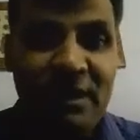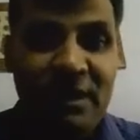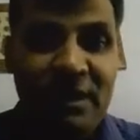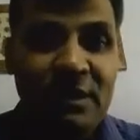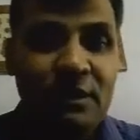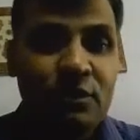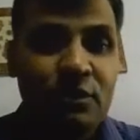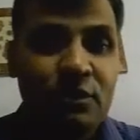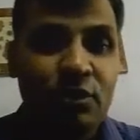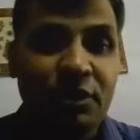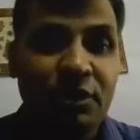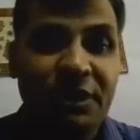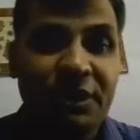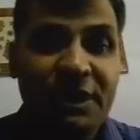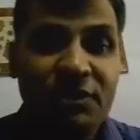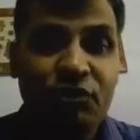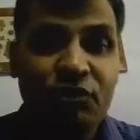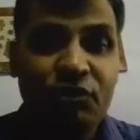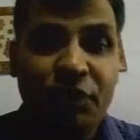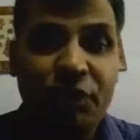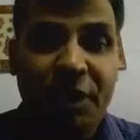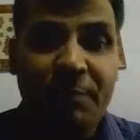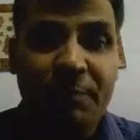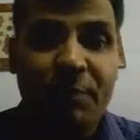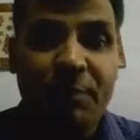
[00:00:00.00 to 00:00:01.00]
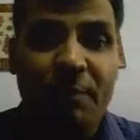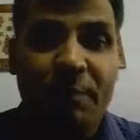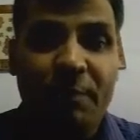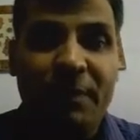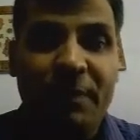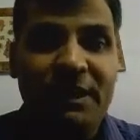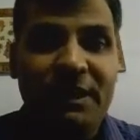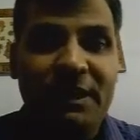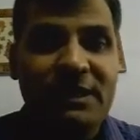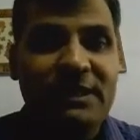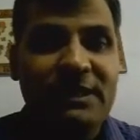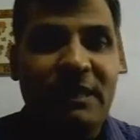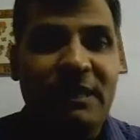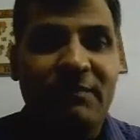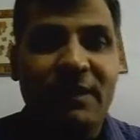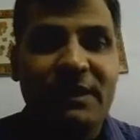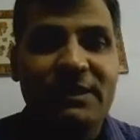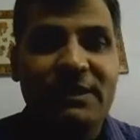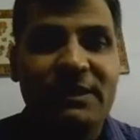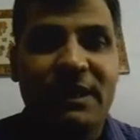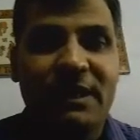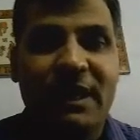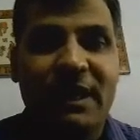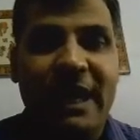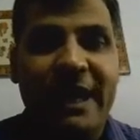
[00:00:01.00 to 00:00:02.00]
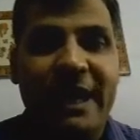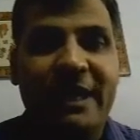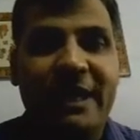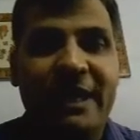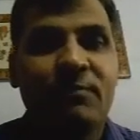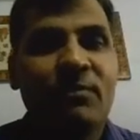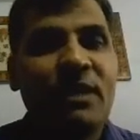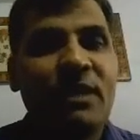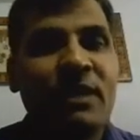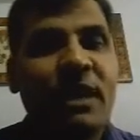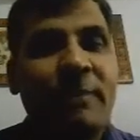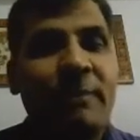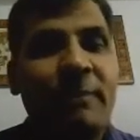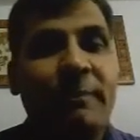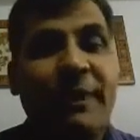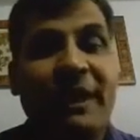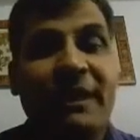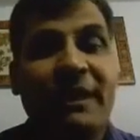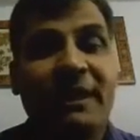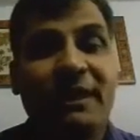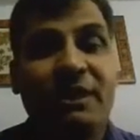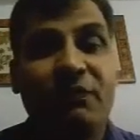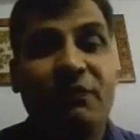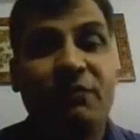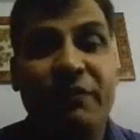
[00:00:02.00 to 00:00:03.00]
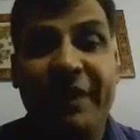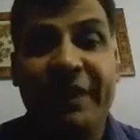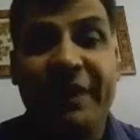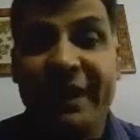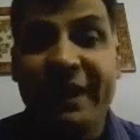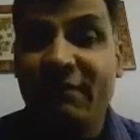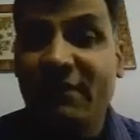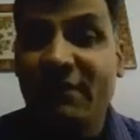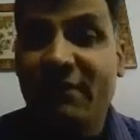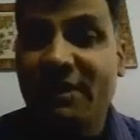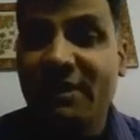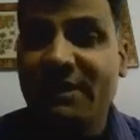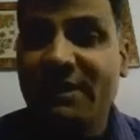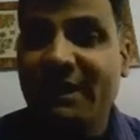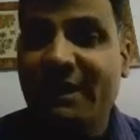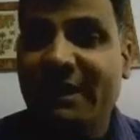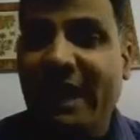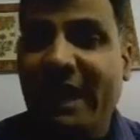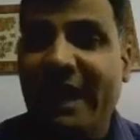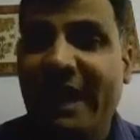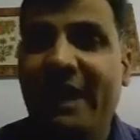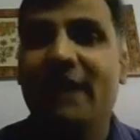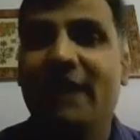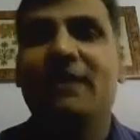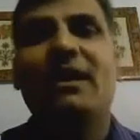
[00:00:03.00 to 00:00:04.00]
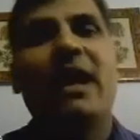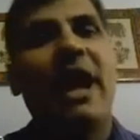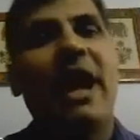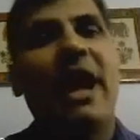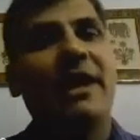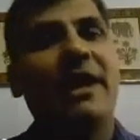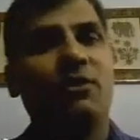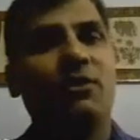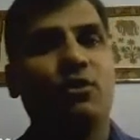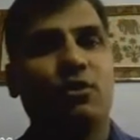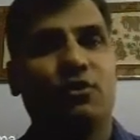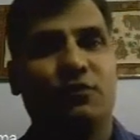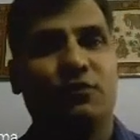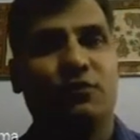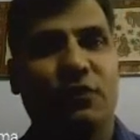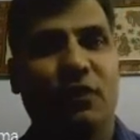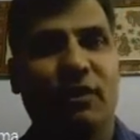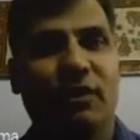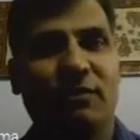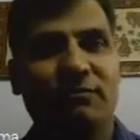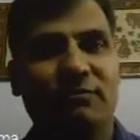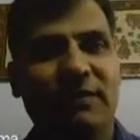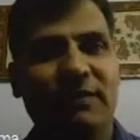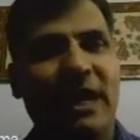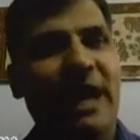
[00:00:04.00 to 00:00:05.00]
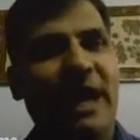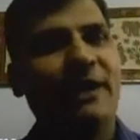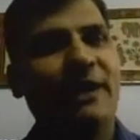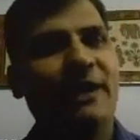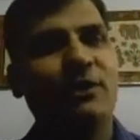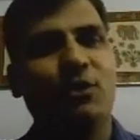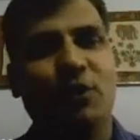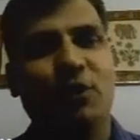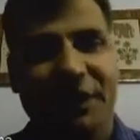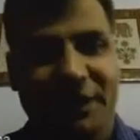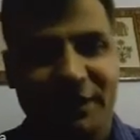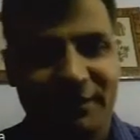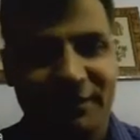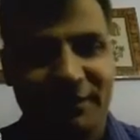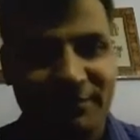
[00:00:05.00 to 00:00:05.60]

So these 3 properties of laser light make it very versatile and useful and unique.